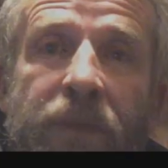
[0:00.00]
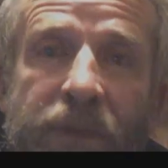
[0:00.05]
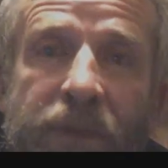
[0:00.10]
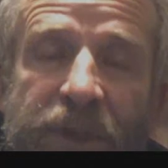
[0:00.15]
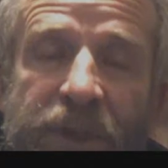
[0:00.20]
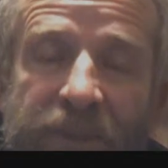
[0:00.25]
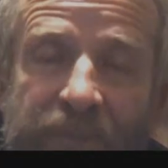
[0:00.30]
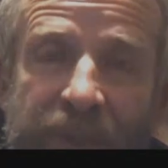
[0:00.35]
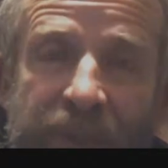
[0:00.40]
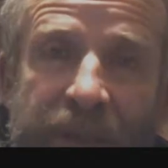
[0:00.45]

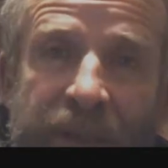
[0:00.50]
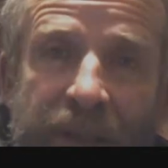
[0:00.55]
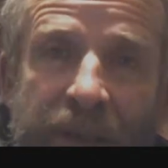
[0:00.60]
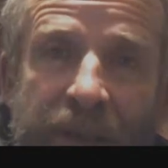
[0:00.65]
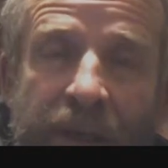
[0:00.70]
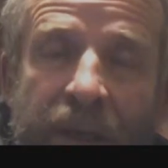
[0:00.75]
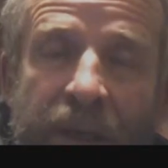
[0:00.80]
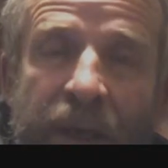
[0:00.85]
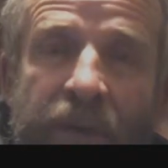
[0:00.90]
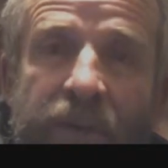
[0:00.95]
split
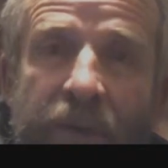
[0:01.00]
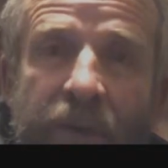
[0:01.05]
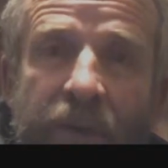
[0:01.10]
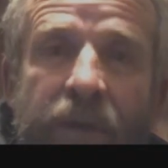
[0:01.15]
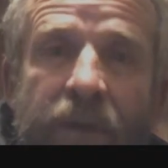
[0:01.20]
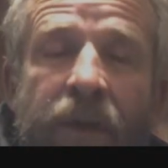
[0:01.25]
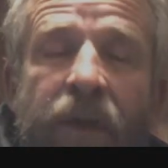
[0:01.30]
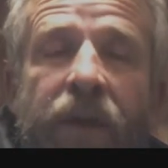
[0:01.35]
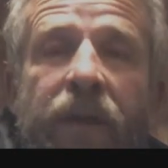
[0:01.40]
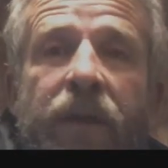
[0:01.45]

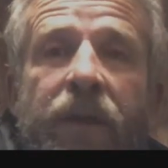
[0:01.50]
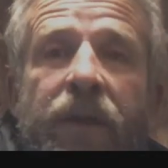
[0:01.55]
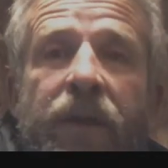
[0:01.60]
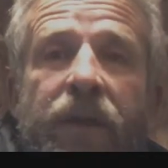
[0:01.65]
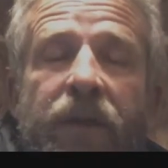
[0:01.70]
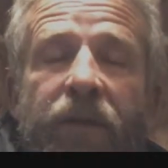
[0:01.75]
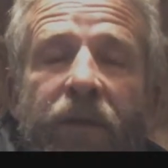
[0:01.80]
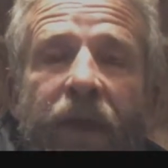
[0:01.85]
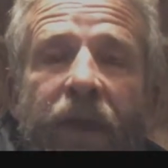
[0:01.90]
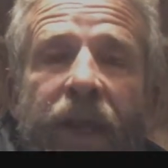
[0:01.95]
other
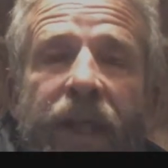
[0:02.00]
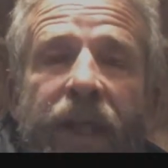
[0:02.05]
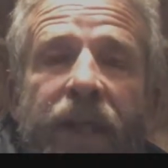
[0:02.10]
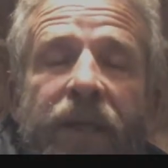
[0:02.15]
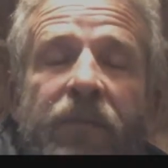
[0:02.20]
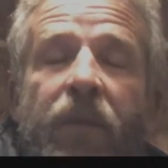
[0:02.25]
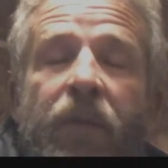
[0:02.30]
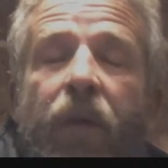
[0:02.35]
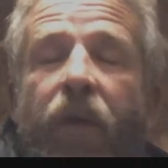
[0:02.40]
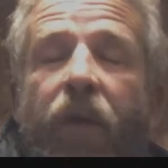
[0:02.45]

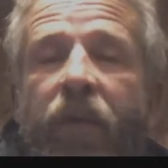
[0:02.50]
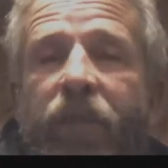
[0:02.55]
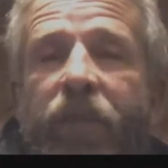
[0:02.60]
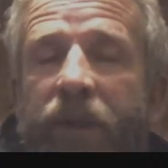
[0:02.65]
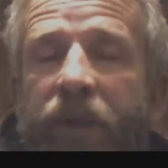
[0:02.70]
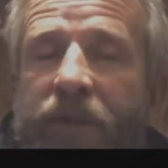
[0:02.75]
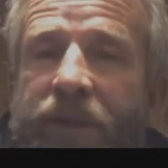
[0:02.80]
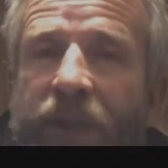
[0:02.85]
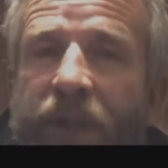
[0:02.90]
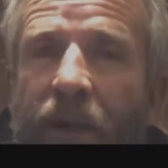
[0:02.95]
uranium or
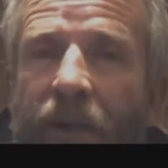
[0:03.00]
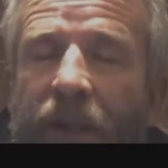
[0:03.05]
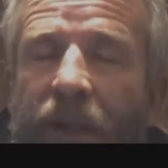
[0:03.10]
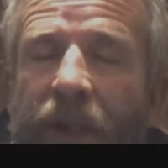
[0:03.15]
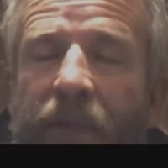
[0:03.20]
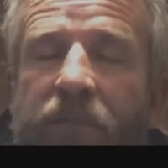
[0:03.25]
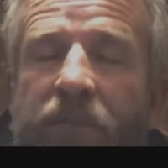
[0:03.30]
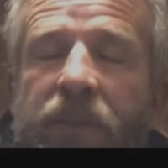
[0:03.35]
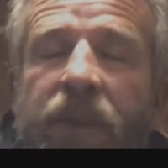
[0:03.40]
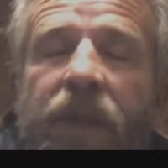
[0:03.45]

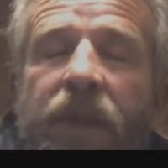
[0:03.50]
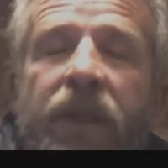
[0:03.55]
plutonium